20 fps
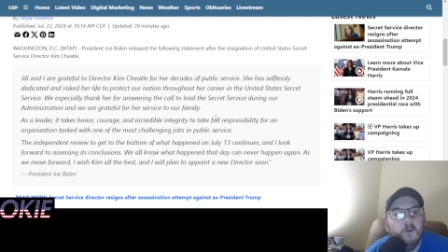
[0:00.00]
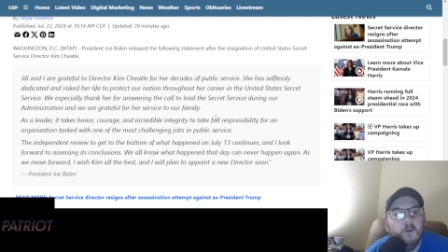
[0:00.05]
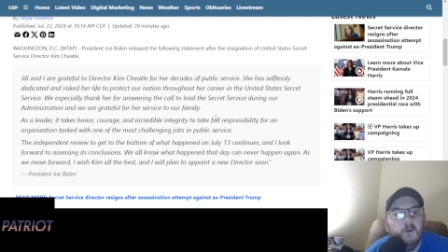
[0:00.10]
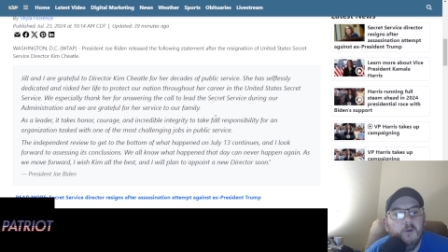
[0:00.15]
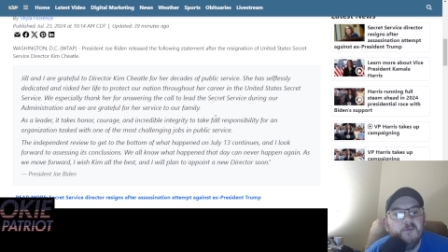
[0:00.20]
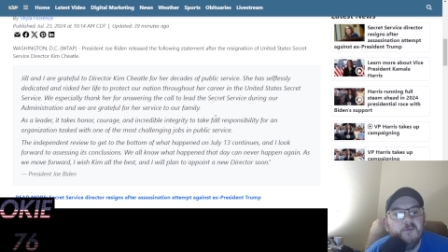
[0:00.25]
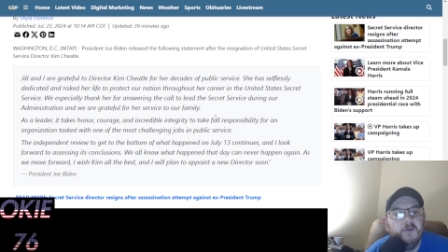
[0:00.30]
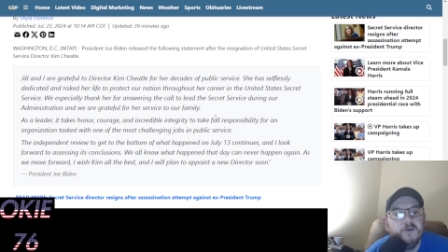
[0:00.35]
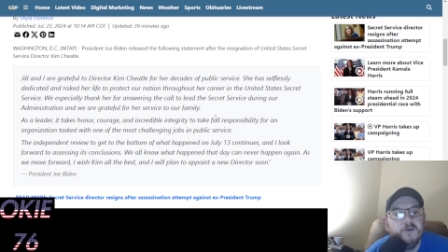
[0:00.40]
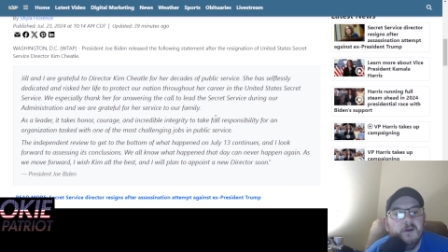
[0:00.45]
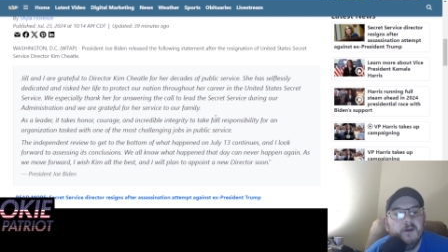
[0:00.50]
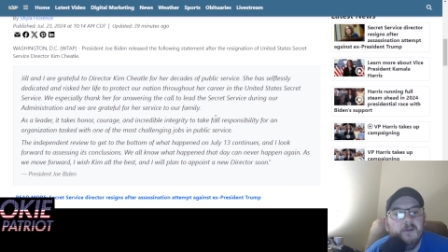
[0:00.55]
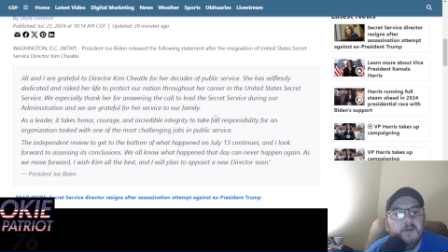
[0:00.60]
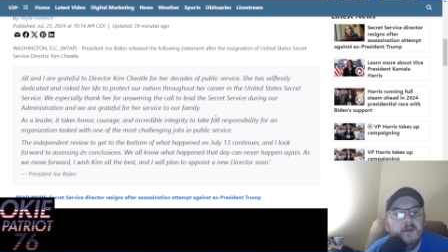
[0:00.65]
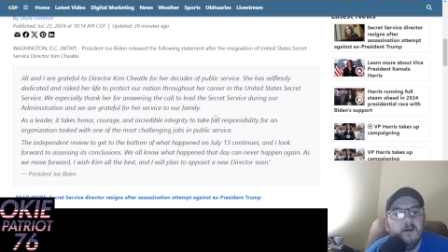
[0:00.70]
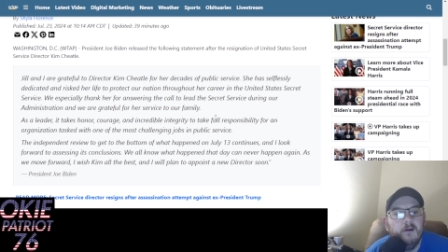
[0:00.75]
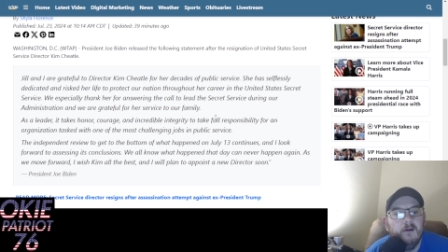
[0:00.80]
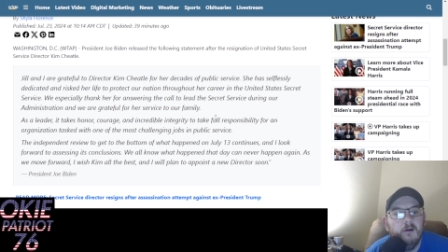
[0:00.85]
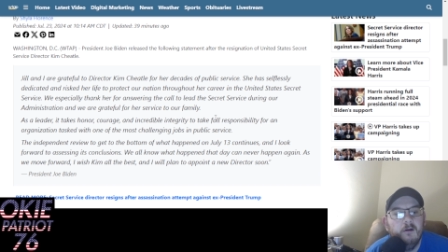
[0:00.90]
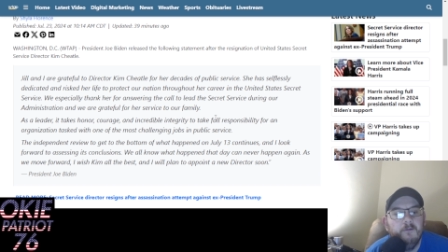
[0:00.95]
we especially
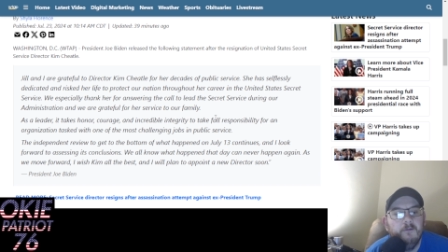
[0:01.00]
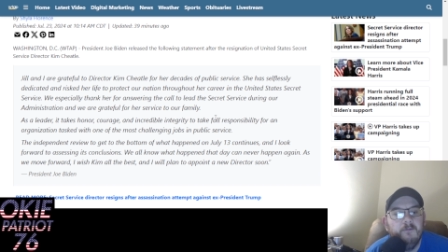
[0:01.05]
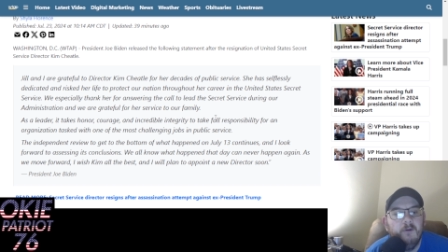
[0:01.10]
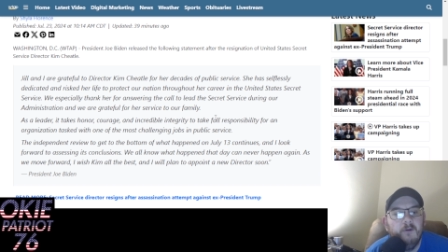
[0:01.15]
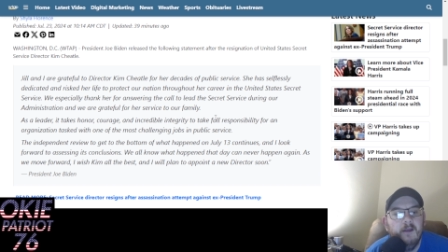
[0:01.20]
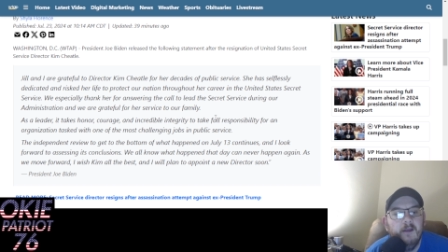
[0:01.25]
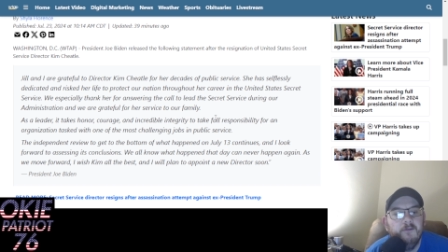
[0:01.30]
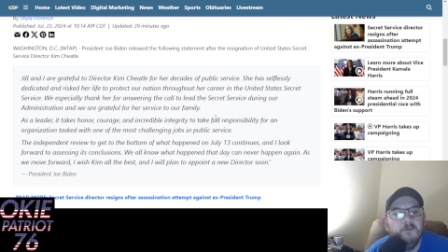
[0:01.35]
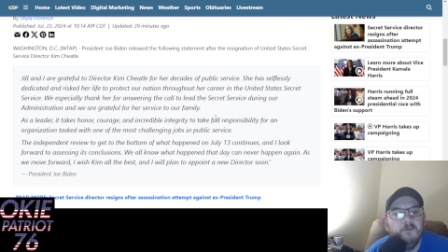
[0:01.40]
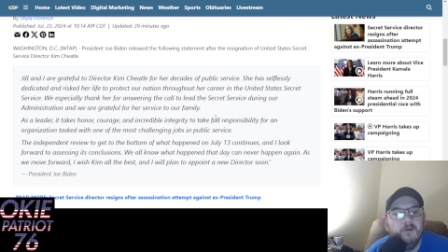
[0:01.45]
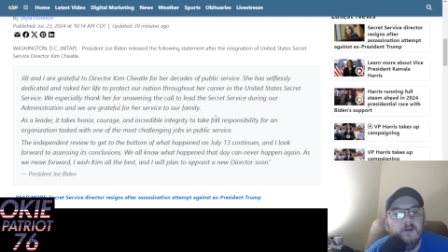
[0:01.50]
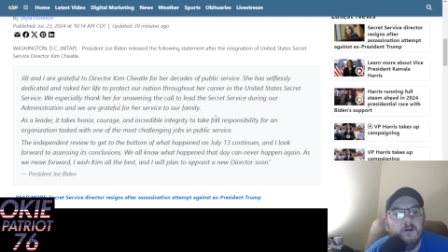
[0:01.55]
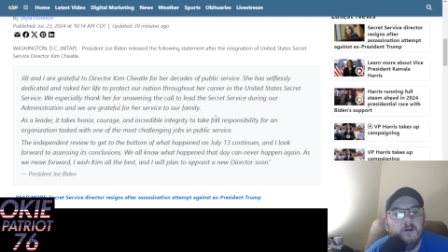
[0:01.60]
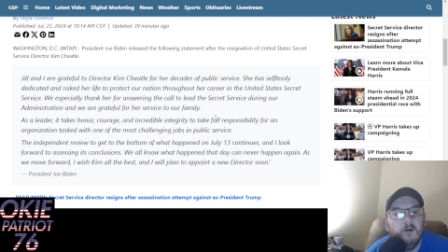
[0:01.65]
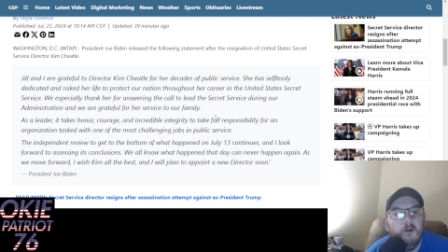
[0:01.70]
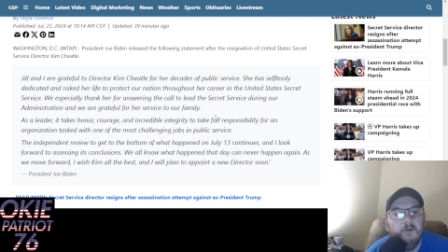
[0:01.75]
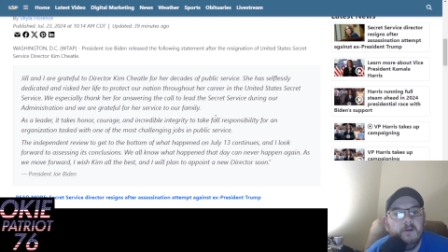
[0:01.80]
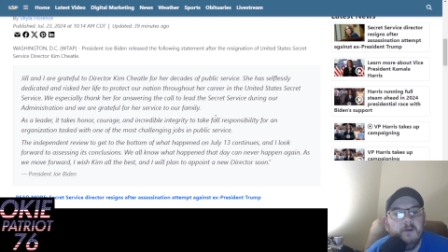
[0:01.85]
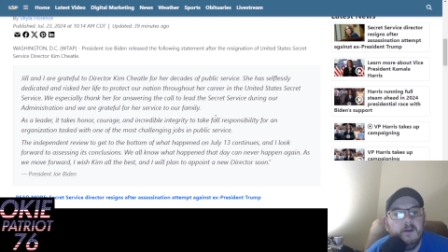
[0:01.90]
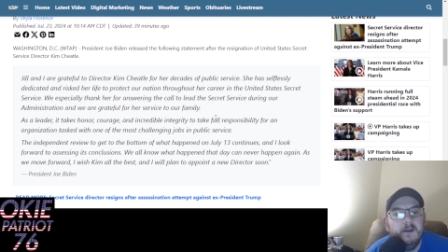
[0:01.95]
thank her for answering the
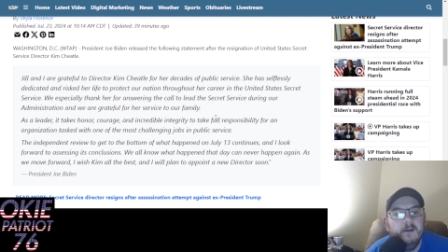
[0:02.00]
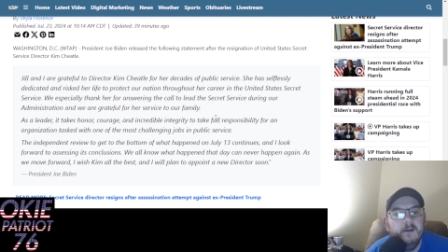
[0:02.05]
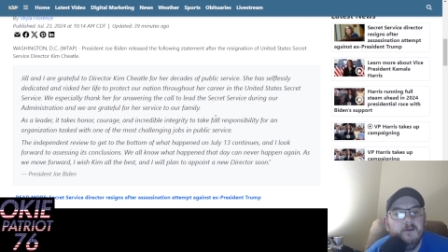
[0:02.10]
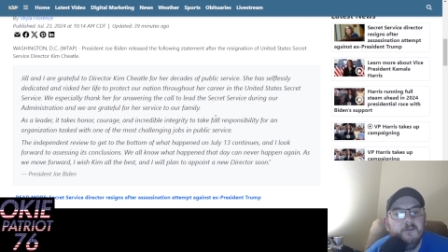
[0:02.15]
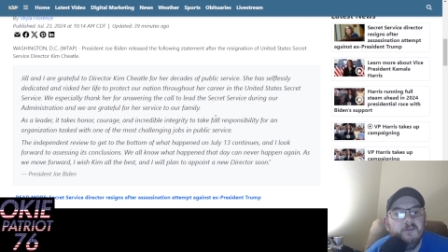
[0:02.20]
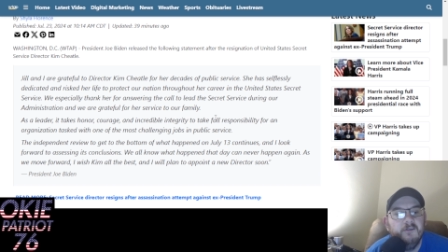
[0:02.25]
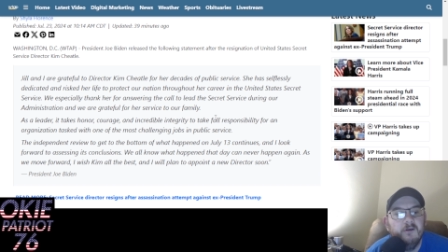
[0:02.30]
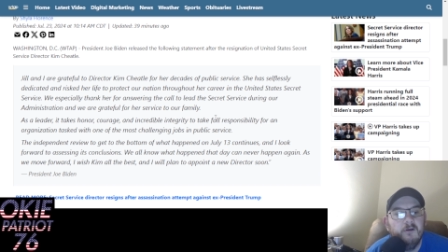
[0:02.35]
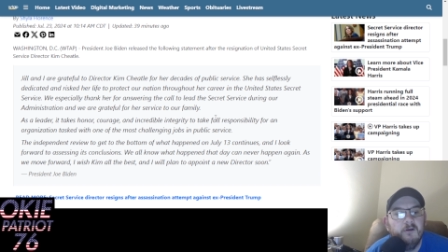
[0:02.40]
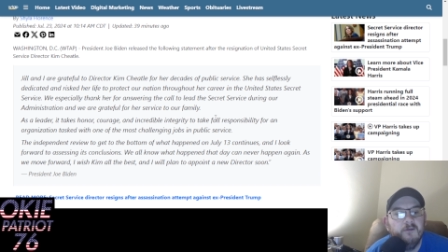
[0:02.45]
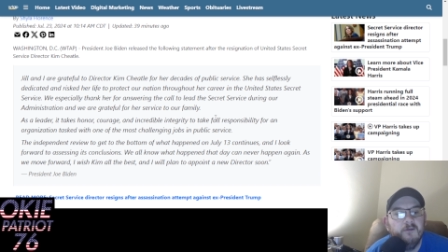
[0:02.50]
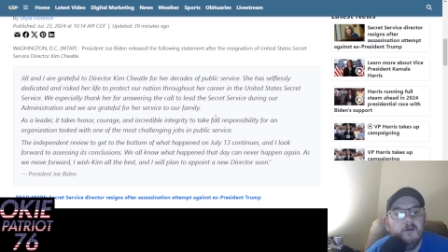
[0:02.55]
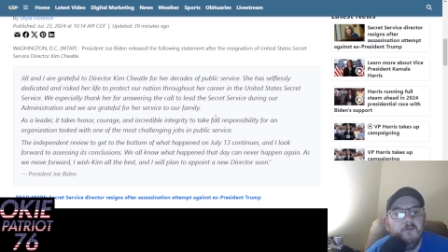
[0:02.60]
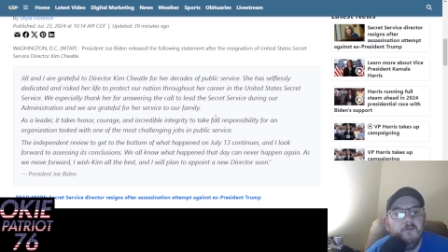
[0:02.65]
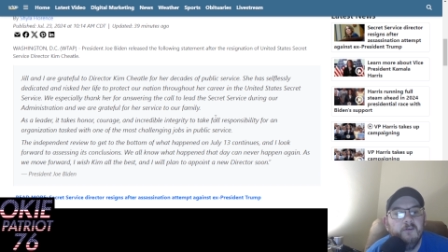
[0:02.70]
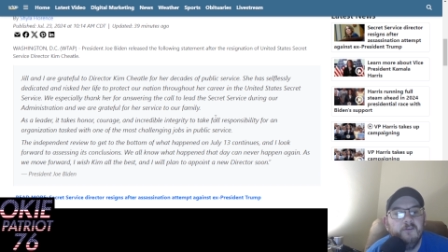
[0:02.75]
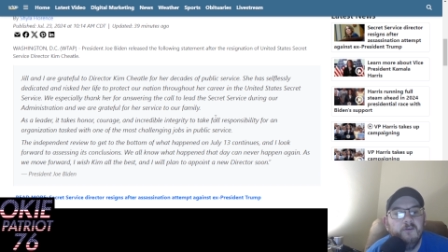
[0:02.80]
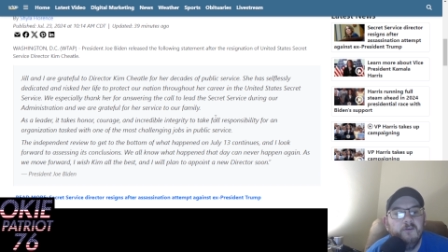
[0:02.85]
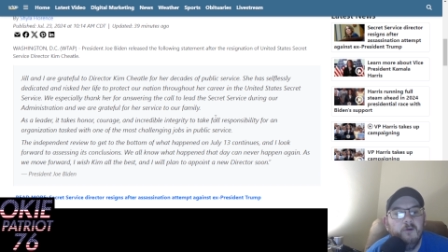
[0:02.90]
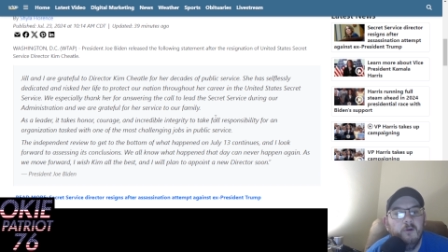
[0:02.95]
call to lead the Secret
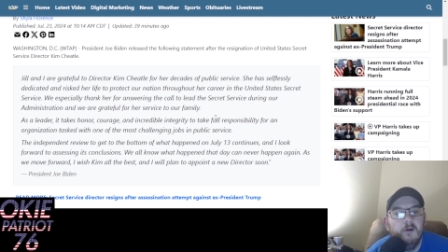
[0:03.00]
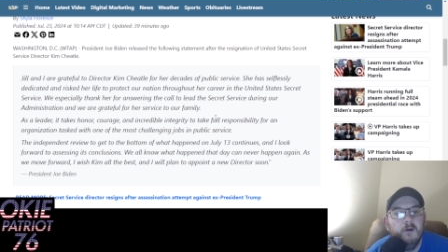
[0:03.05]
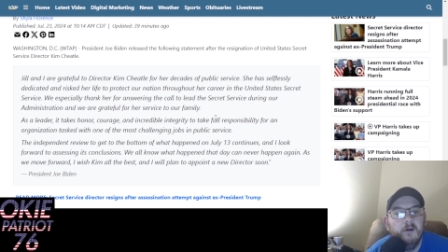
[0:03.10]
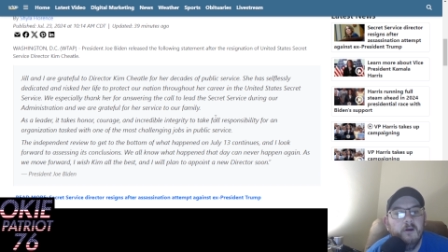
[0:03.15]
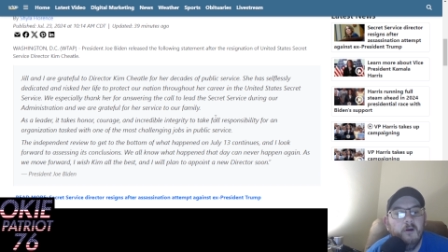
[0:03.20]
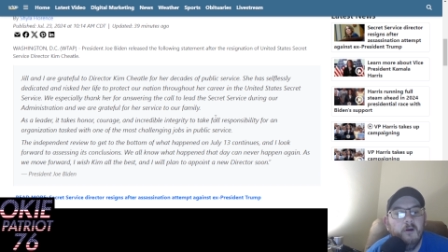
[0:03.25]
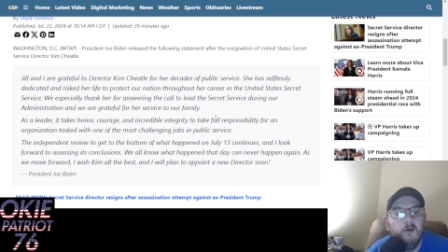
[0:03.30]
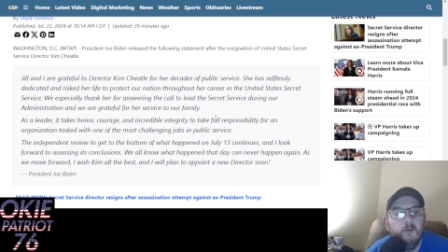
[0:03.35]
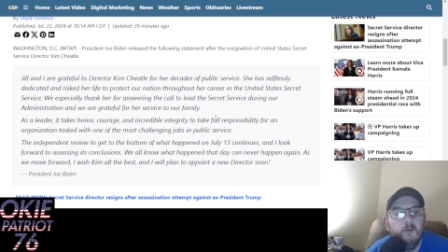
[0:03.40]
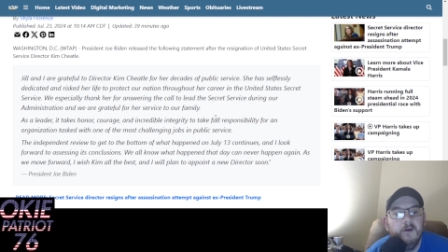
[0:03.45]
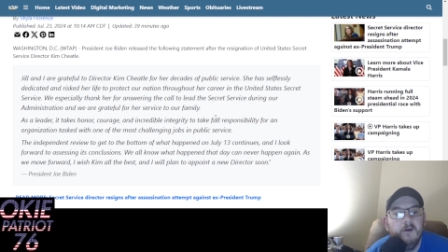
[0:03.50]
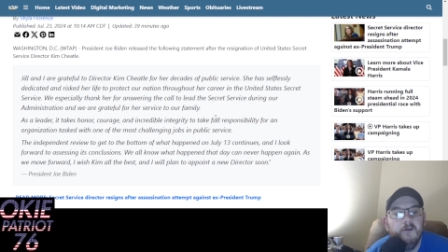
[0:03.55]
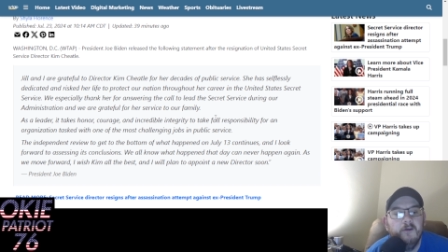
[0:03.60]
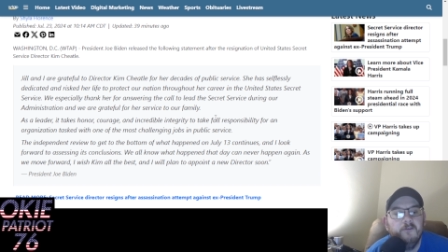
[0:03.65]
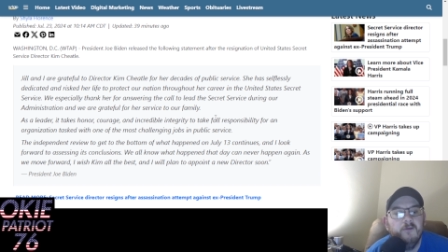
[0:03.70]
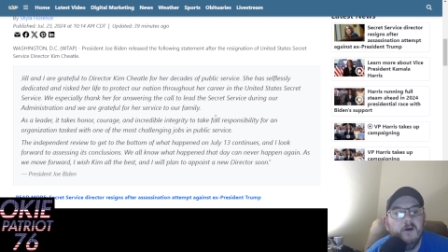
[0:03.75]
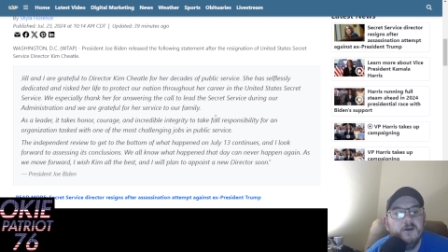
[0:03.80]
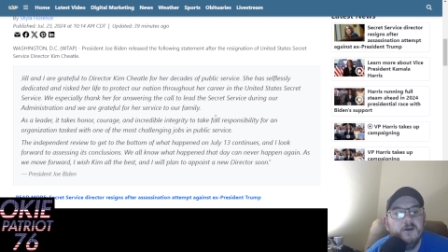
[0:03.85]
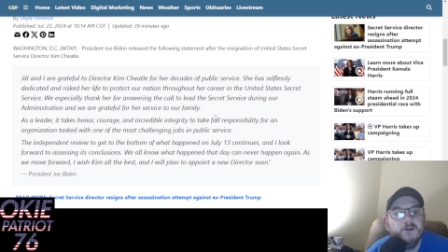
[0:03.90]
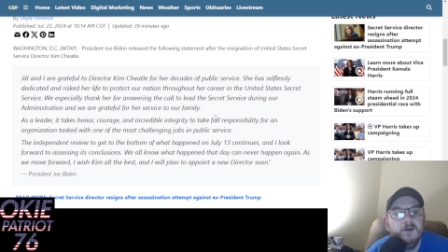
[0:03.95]
Service during our
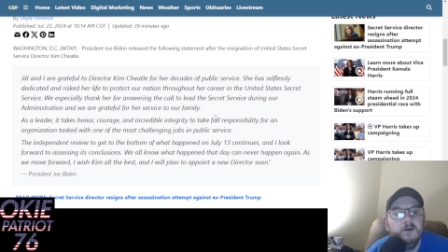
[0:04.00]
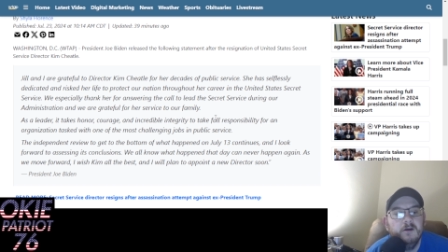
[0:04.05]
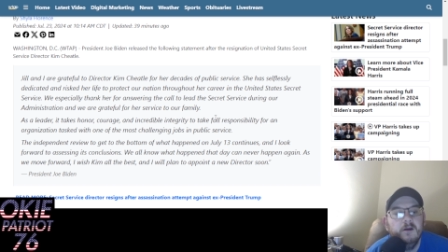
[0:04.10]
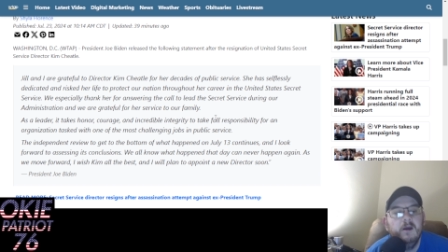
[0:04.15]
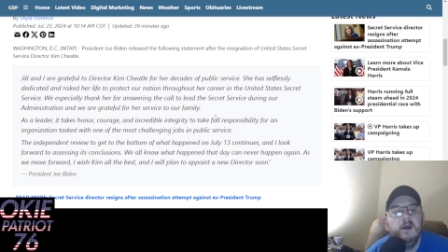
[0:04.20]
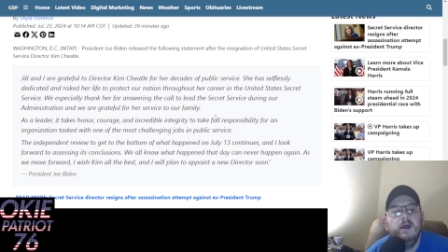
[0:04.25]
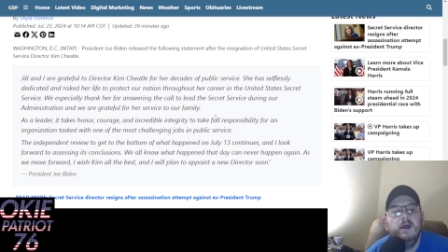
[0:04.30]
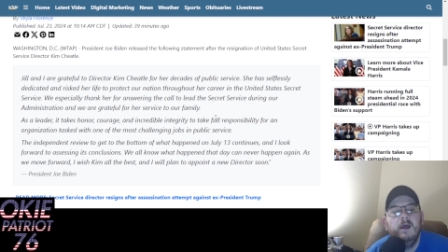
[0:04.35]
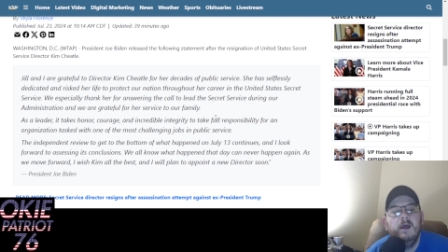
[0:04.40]
administration